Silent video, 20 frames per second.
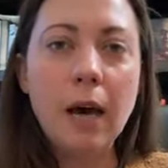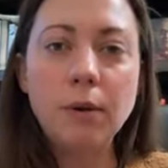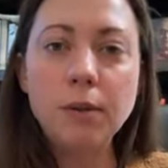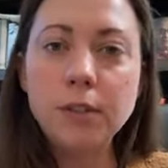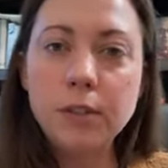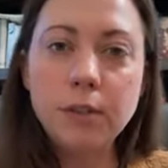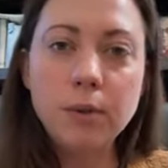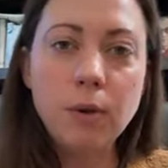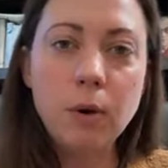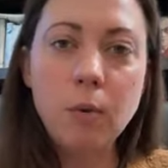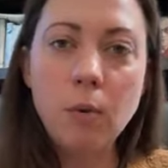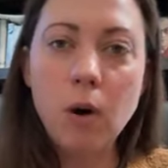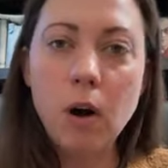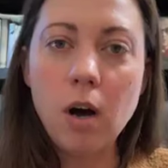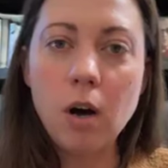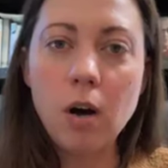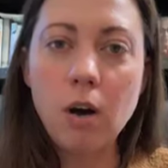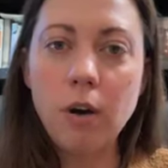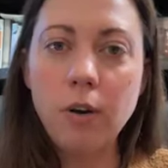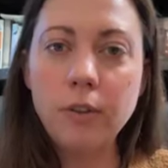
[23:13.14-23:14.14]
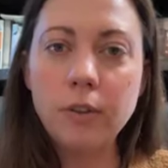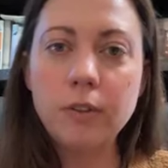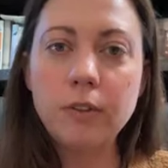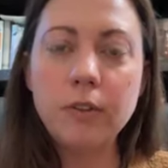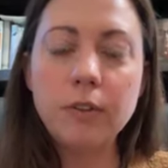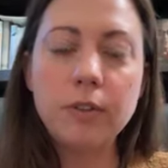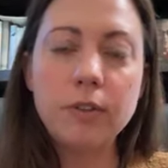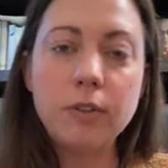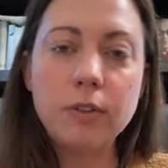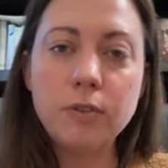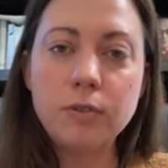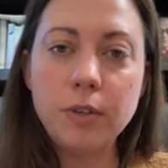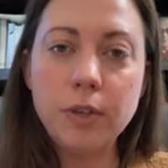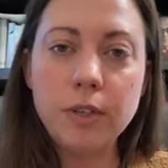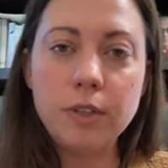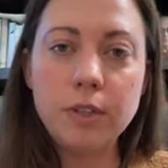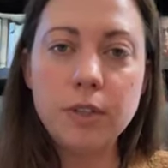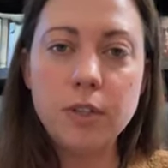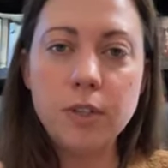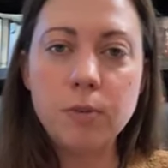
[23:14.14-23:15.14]
how to do a walk-halt
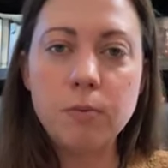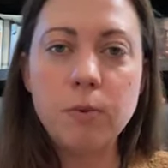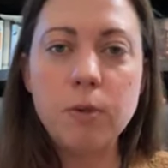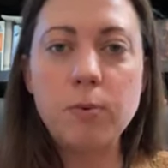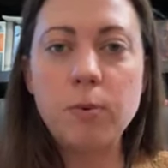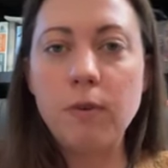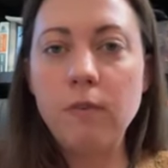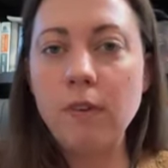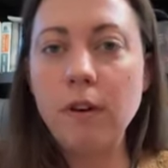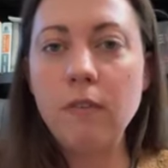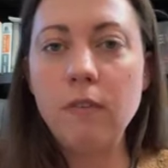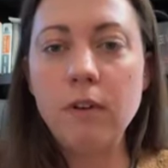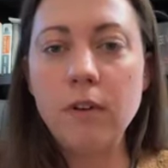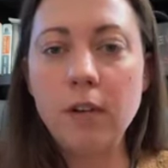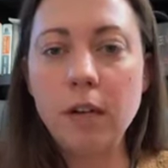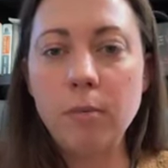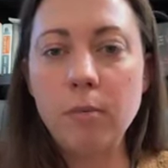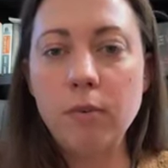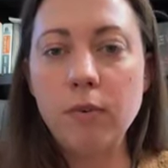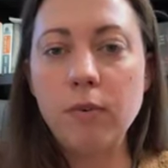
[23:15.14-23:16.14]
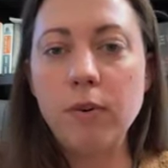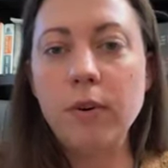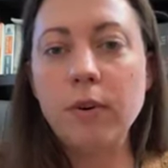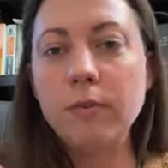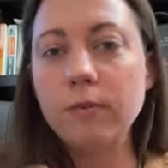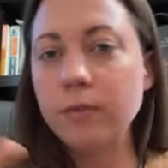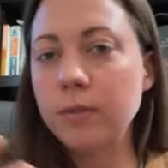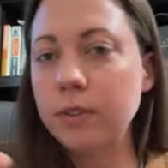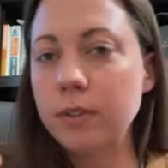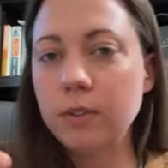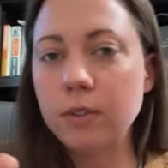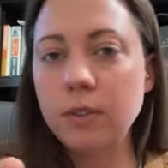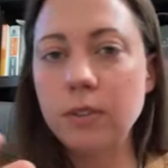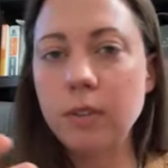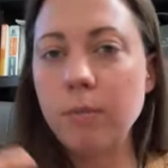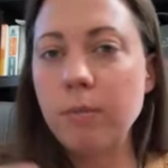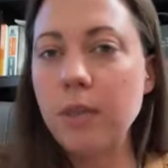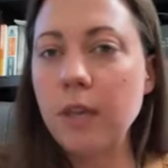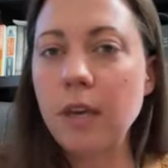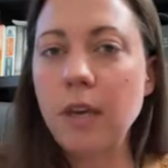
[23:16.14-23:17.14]
transition, which we've never done before.
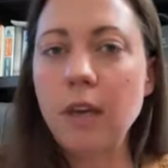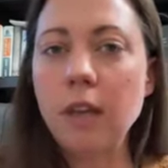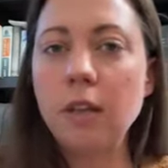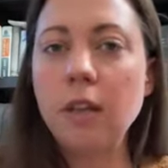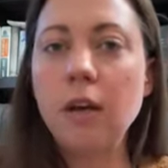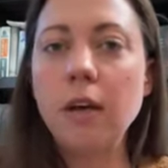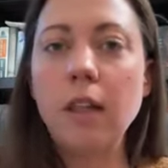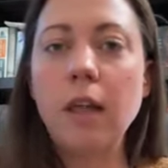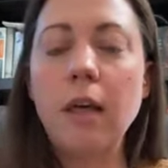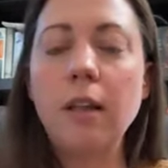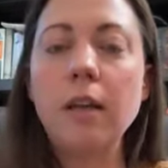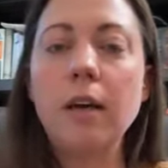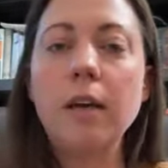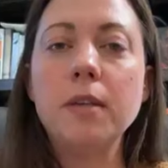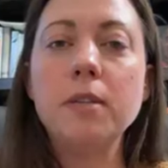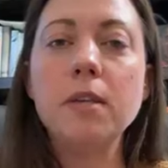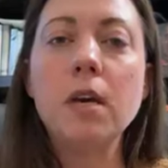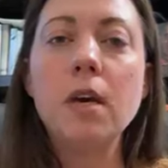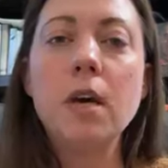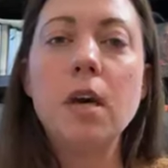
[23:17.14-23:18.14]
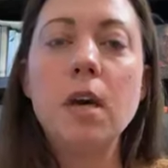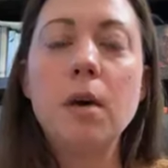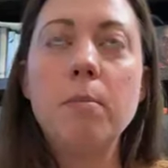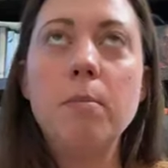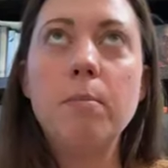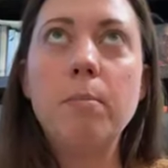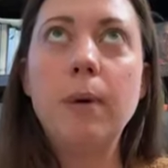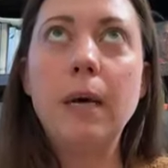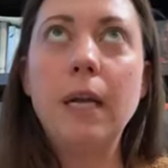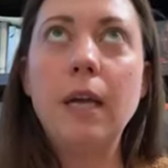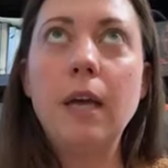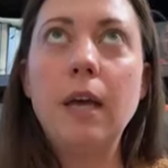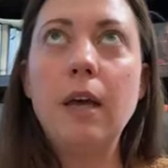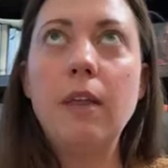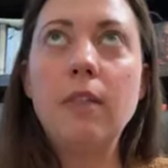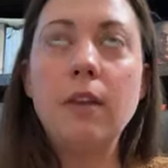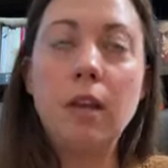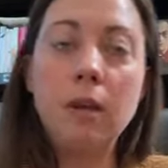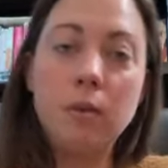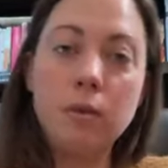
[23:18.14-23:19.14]
Something along that lines.
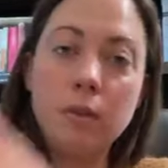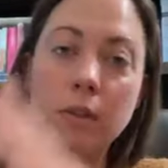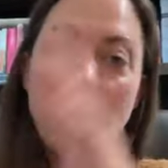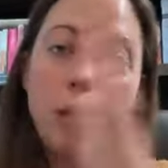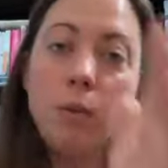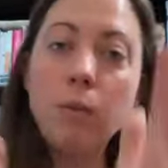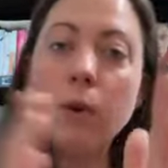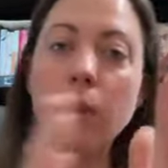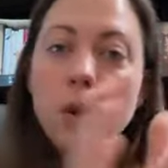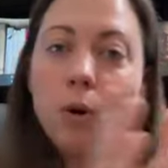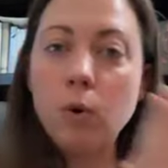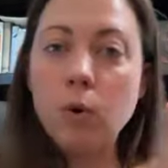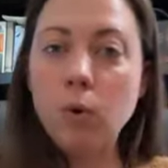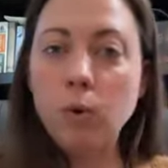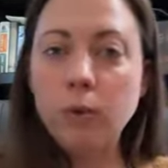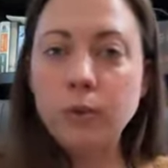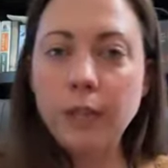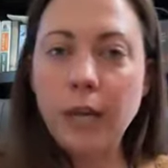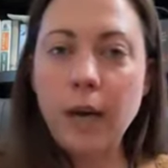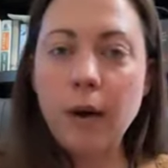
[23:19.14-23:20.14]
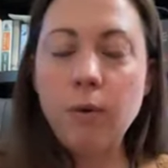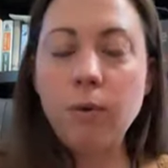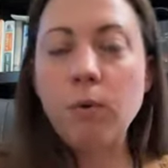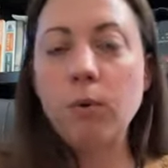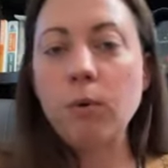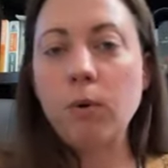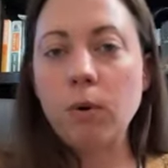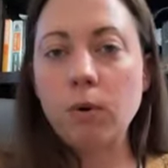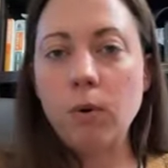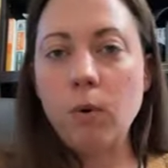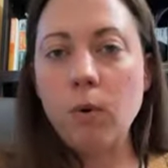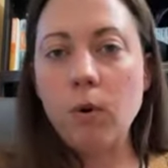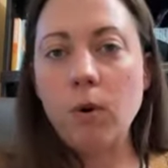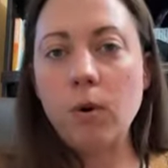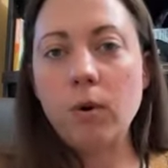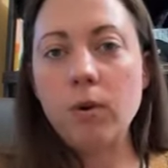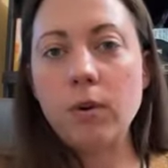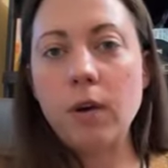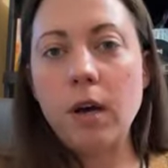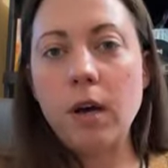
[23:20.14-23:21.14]
And then we cool down
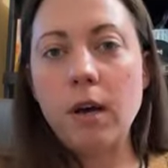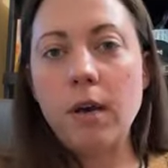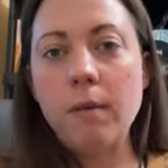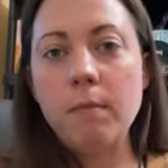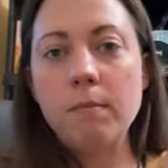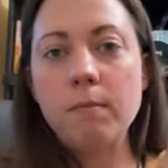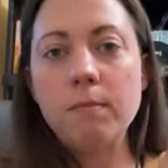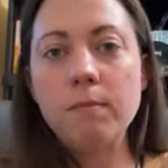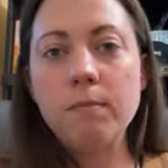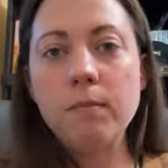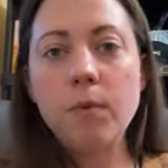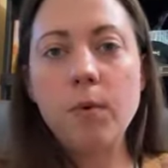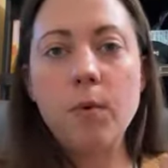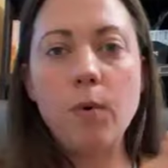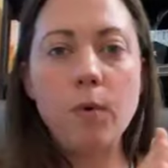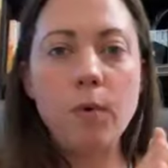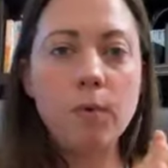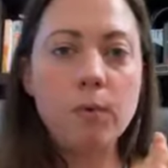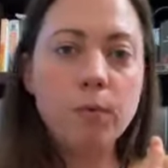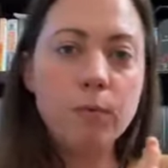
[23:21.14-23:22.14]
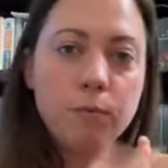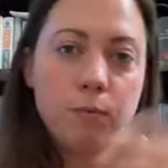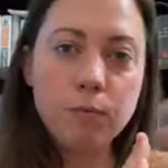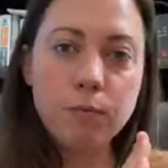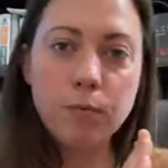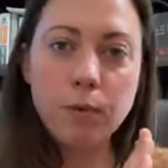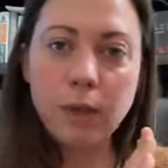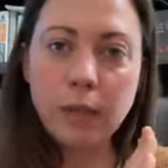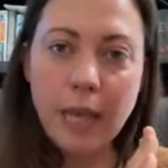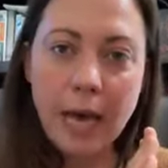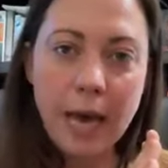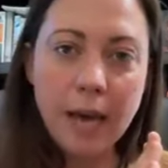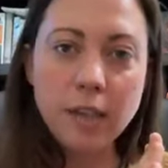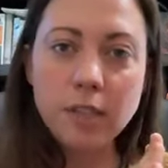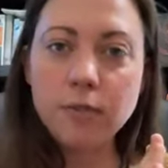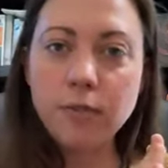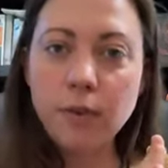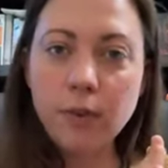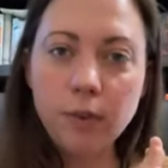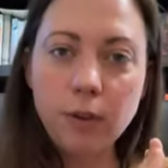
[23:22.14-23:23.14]
or
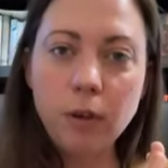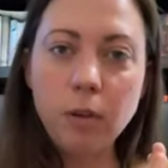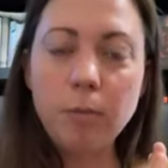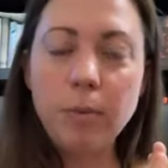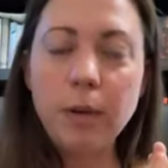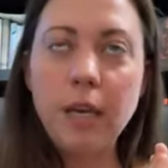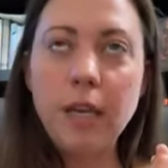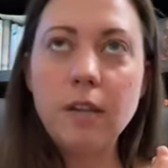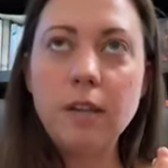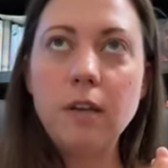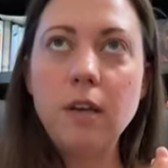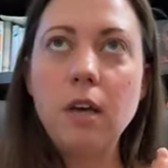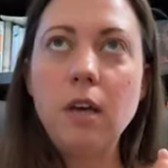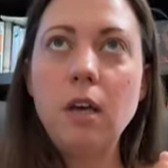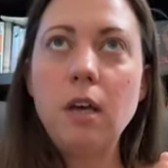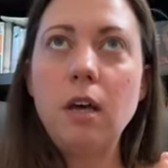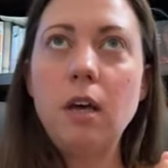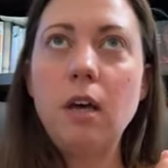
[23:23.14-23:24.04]
relax for a little bit,